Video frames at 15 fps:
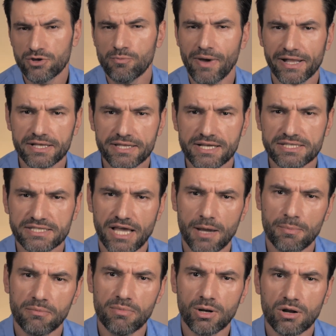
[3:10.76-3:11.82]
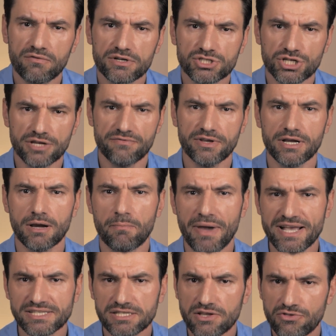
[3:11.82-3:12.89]
Humanity is capable of achieving
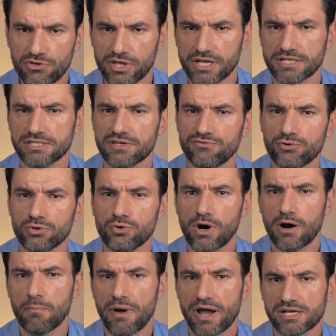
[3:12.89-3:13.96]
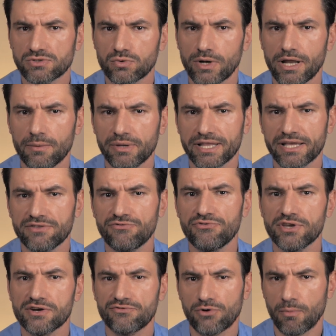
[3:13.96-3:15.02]
amazing things if we do our best to eliminate
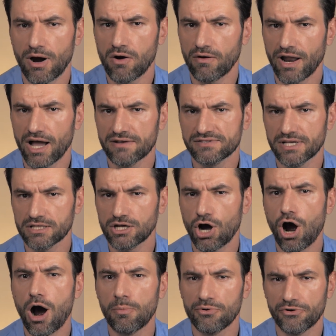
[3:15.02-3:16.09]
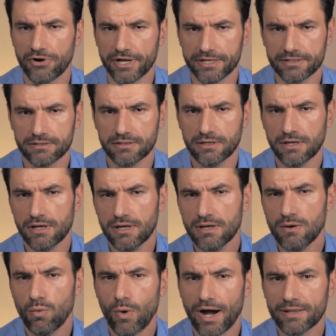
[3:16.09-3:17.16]
fear from our lives and cooperate.
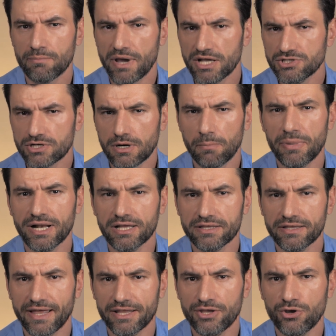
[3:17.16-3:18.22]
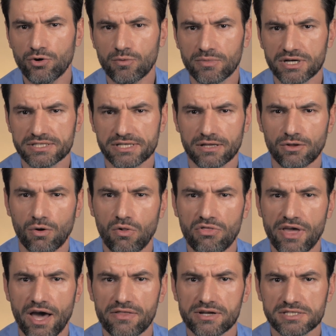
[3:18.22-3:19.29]
One major ability that humans and all
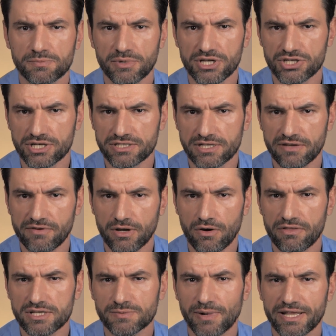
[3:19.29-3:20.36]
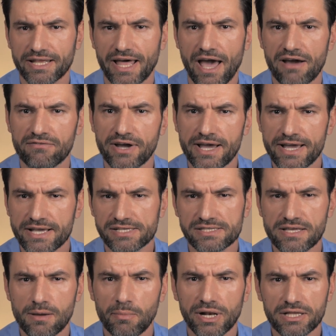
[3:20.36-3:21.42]
the other species living on this planet have is
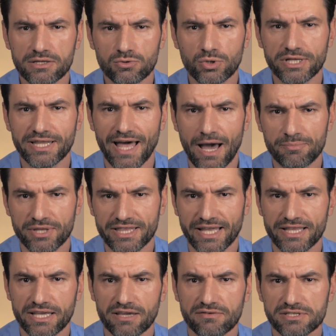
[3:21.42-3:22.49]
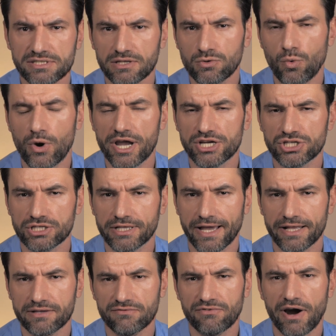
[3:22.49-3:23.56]
the ability to adapt at any given situation
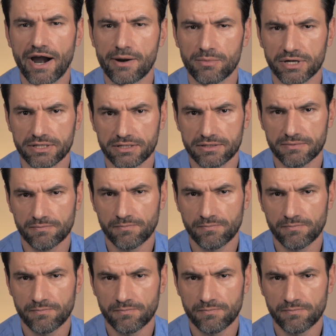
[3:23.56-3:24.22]
and environment.